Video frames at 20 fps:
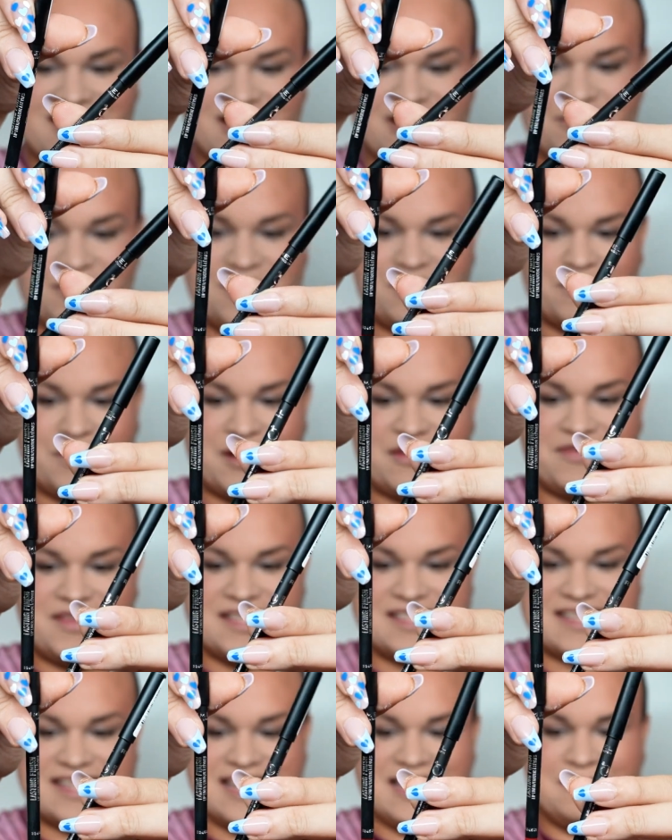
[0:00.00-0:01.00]
go with one of
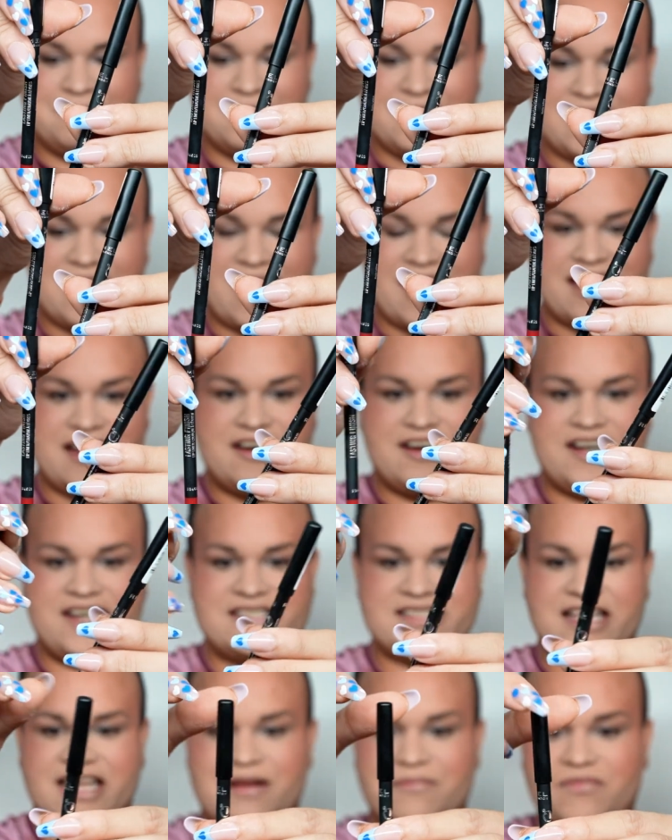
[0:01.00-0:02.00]
these lip
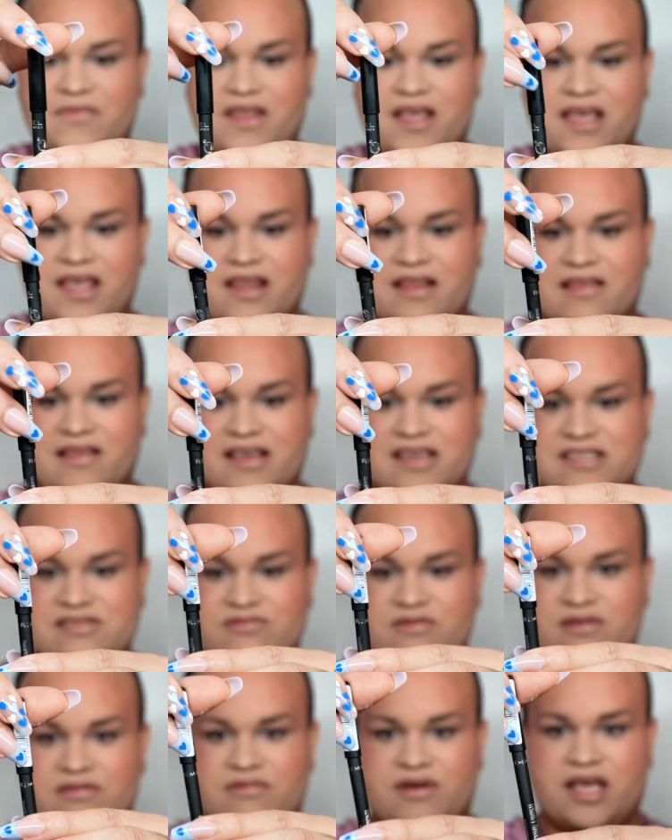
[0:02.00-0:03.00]
liners, and I'm thinking this
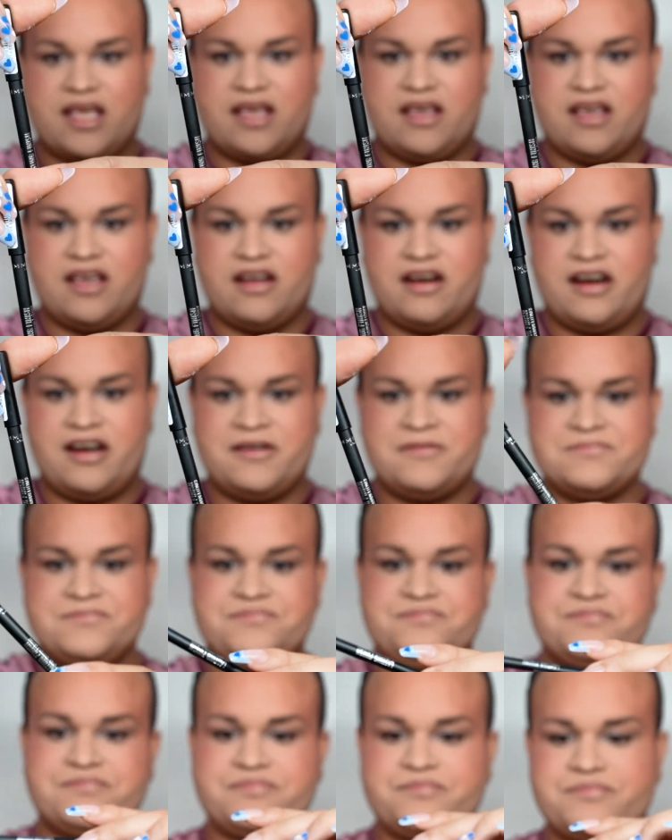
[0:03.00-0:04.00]
one right here.
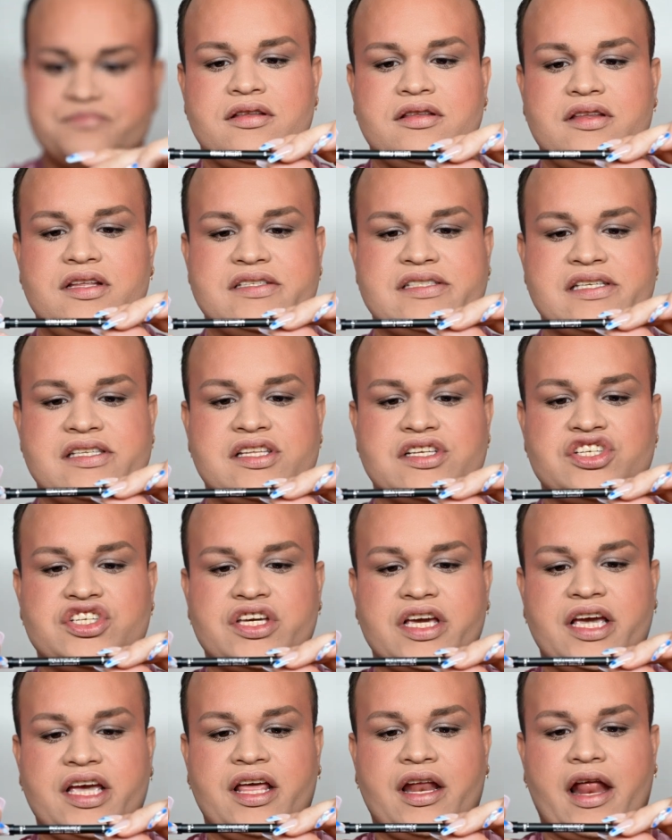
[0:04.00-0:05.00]
This is the
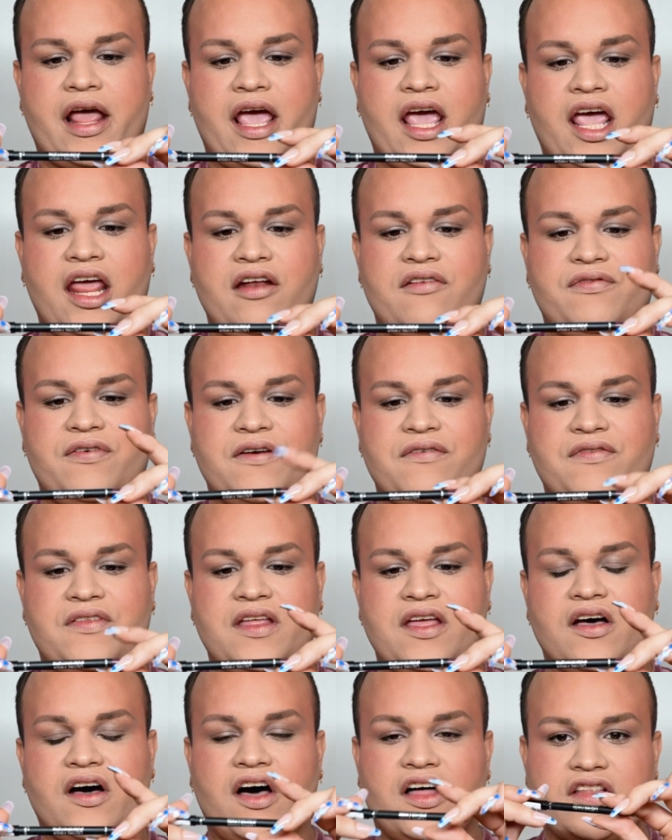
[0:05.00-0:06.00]
shade
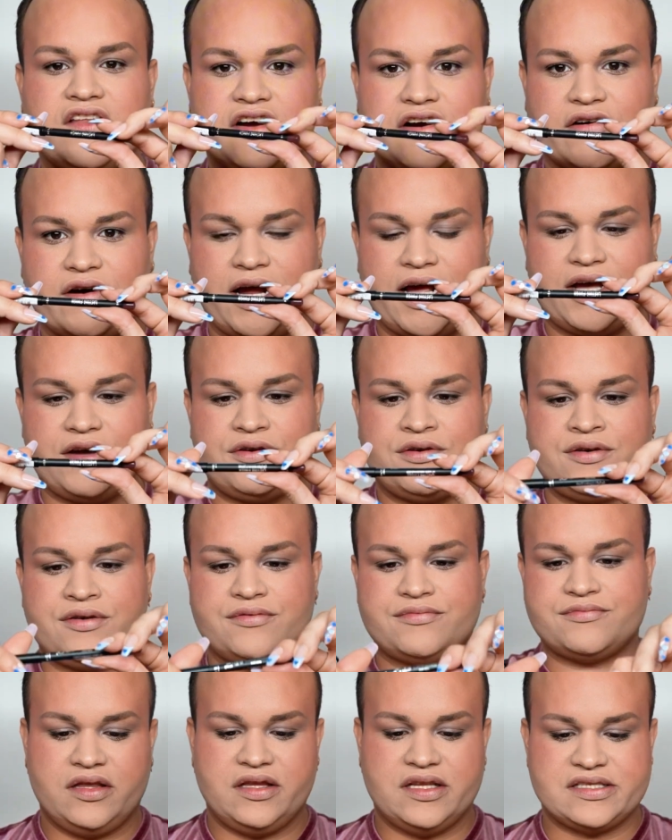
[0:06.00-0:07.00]
850 Underground.
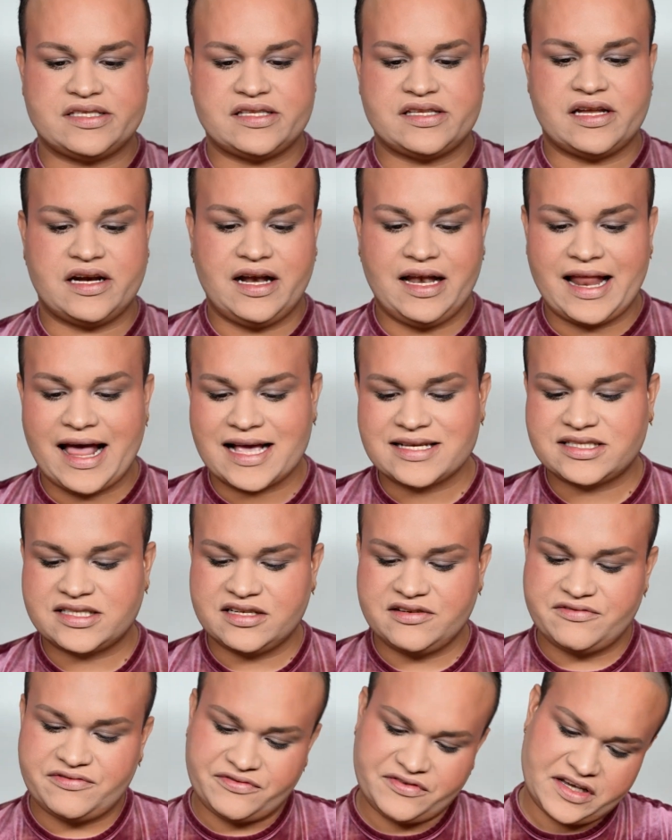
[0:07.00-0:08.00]
This is the
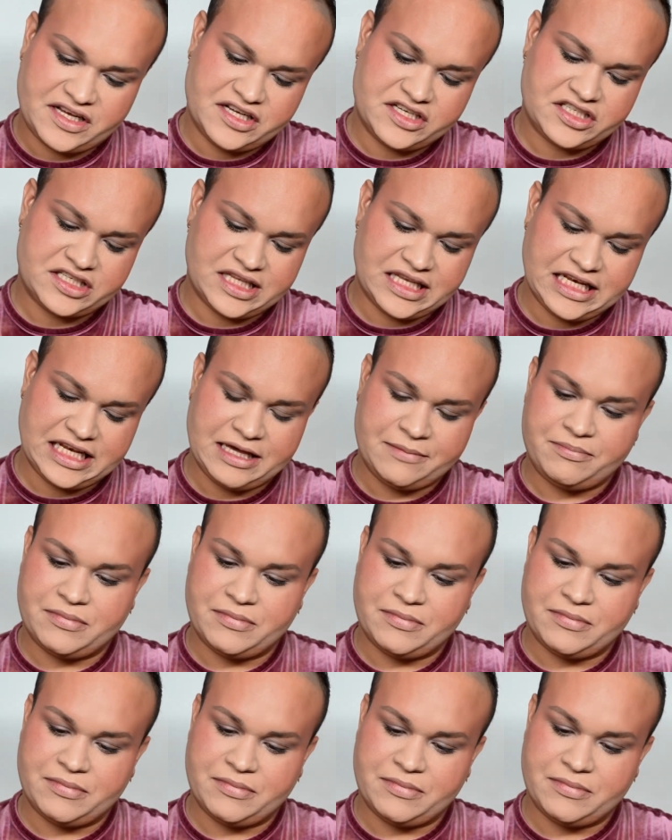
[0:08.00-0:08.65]
lasting finish lip